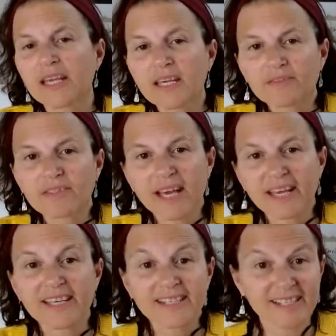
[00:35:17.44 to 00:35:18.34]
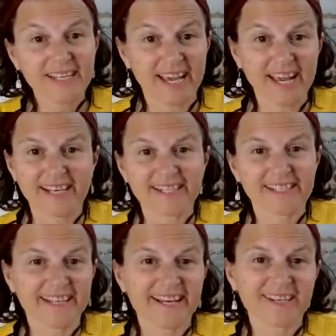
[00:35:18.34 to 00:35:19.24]
If that is the
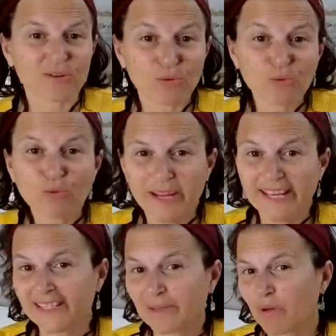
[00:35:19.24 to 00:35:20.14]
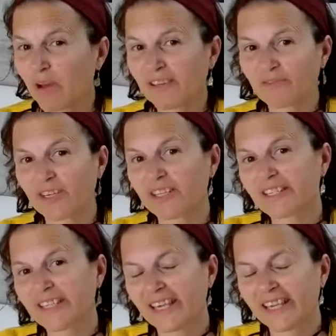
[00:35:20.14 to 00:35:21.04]
case, then always my
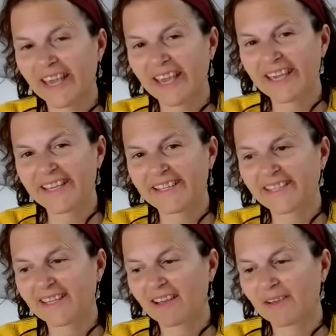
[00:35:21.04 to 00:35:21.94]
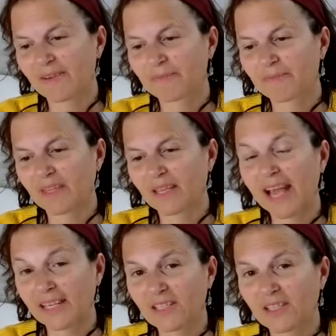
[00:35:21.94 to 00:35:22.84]
first thing is um,
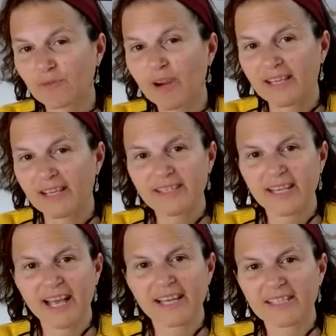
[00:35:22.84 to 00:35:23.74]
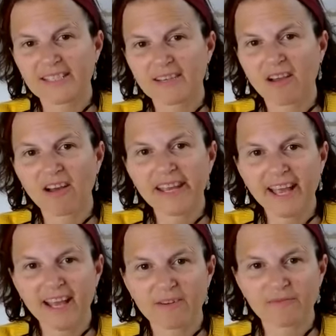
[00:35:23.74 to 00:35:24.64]
active rest. And I
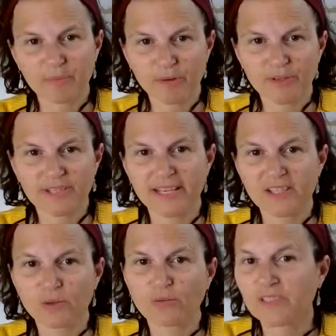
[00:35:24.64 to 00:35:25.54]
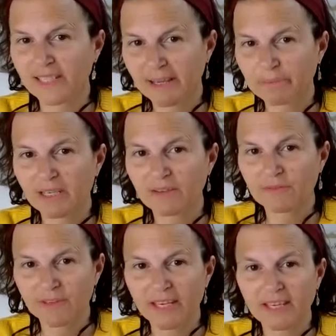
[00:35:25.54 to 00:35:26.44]
have a process called the 10 minute
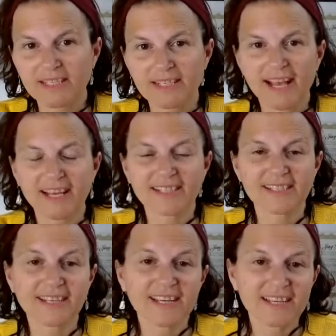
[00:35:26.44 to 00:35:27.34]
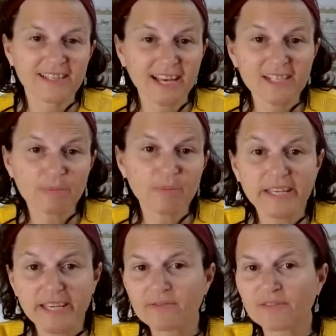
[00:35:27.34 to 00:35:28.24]
fix, and that's my
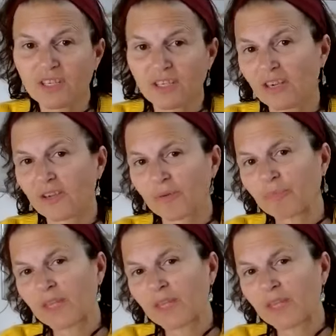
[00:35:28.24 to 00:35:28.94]
gift to you.